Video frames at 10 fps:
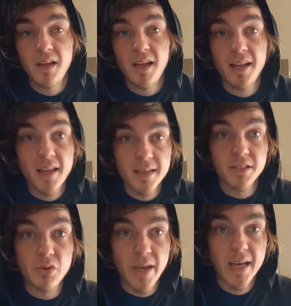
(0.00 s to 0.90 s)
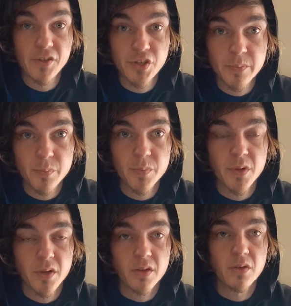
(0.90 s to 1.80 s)
yes, you can just
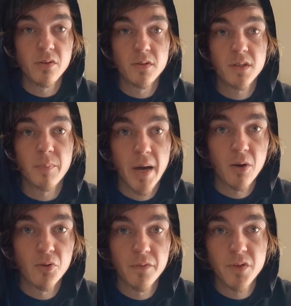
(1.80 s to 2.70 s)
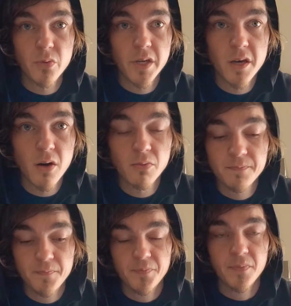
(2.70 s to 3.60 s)
use the power of Yu-Gi-Oh,
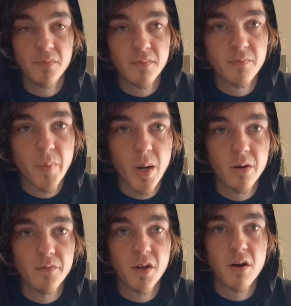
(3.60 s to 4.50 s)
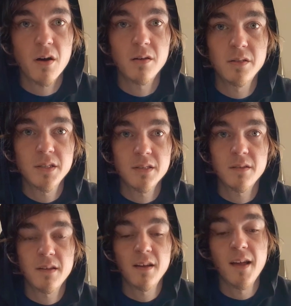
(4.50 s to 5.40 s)
power of the cards,
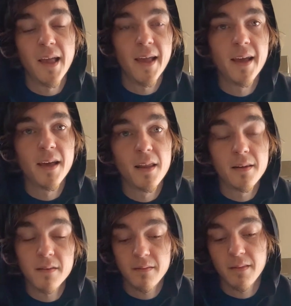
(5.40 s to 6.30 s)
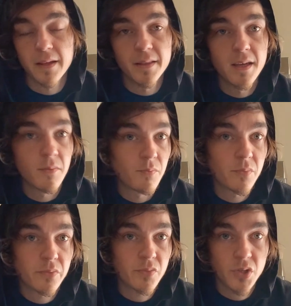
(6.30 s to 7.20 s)
and let them
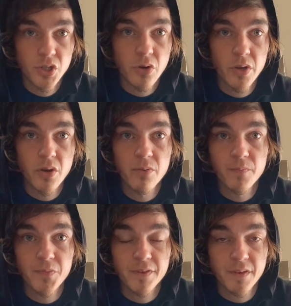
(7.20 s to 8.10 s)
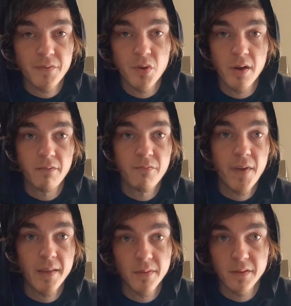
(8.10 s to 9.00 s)
show you if you have
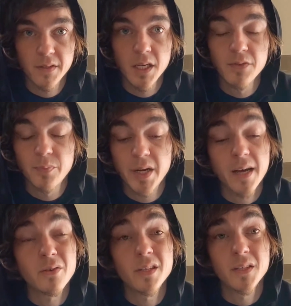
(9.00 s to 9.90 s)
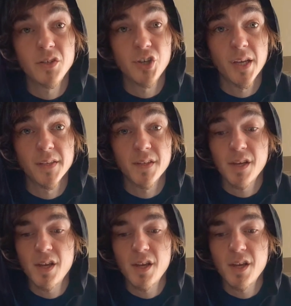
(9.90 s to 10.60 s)
faith and stuff. But I always suggest